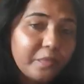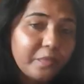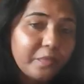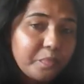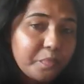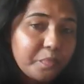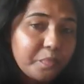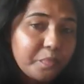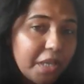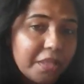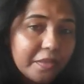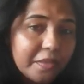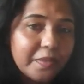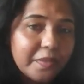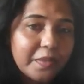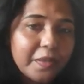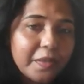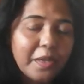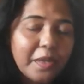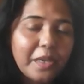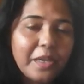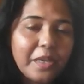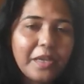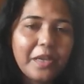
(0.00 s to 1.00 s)
means.
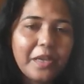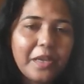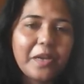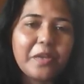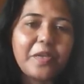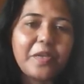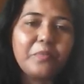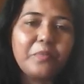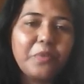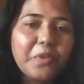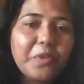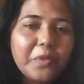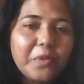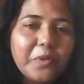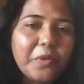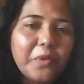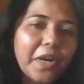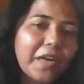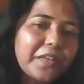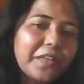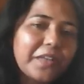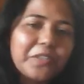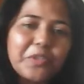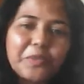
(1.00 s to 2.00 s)
If you look
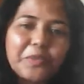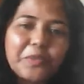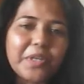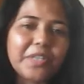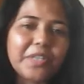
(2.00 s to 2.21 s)
at today's